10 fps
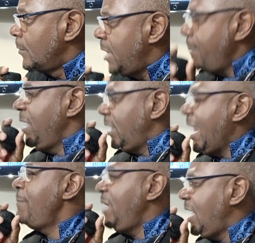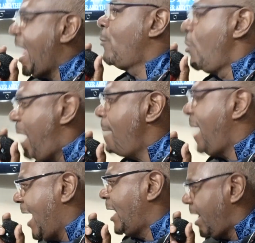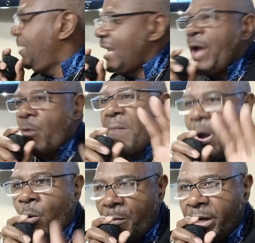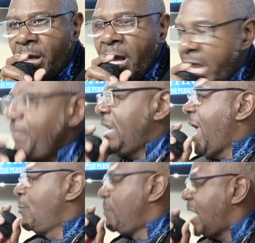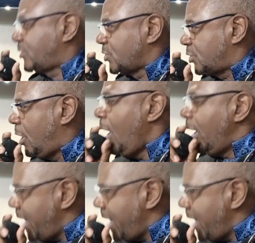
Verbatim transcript: Let me let me lay with my man. Let me lay with my woman. Let me lay with my sister.